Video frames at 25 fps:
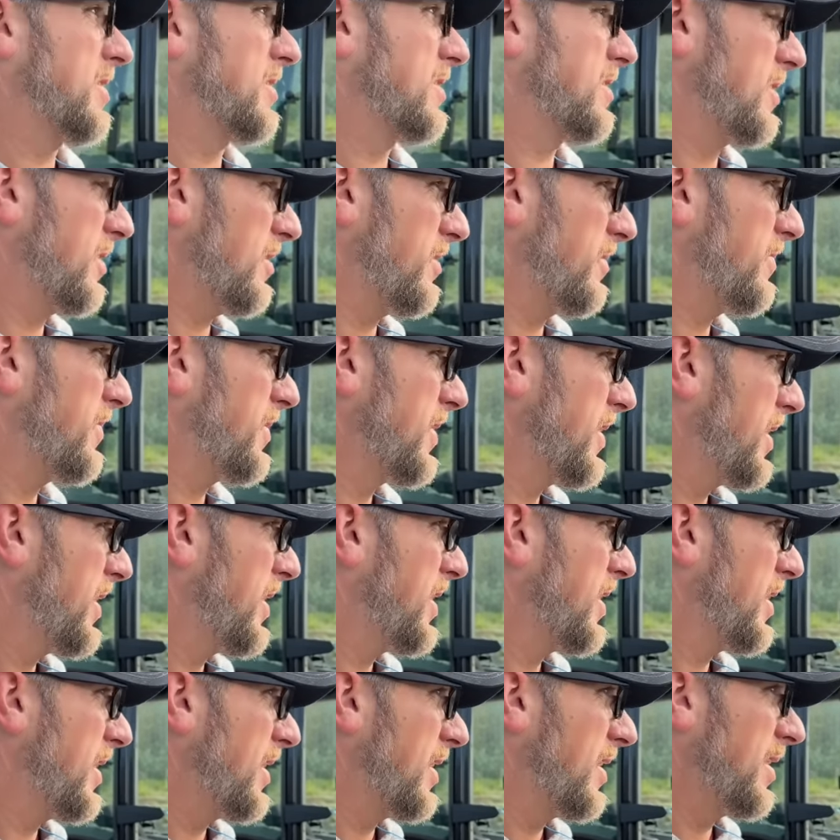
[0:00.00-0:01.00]
so
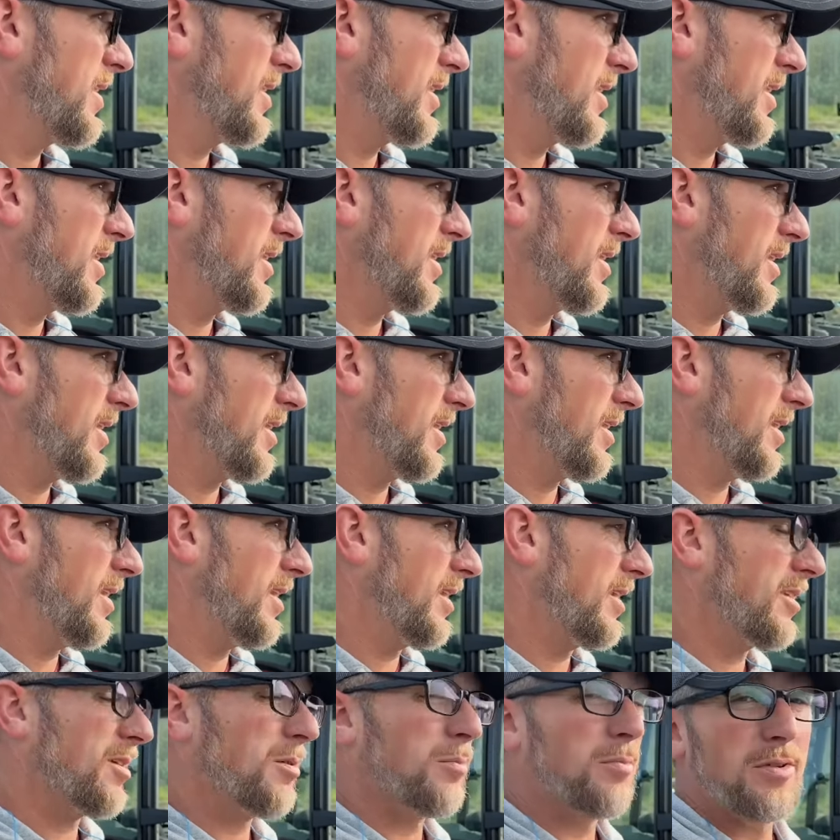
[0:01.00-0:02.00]

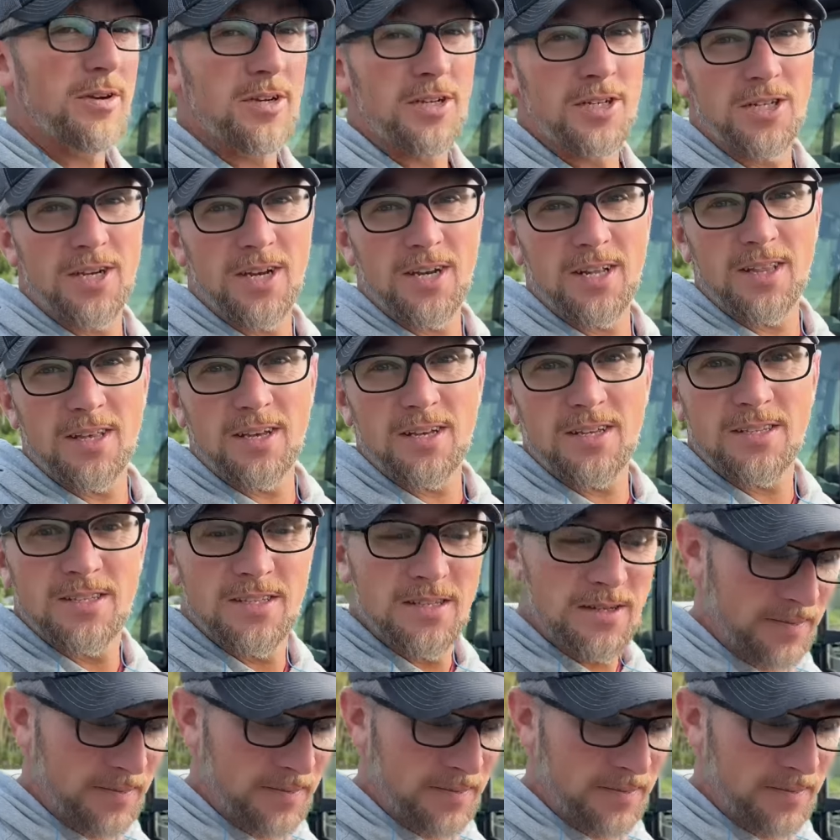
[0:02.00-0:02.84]
I'm gonna appreciate this.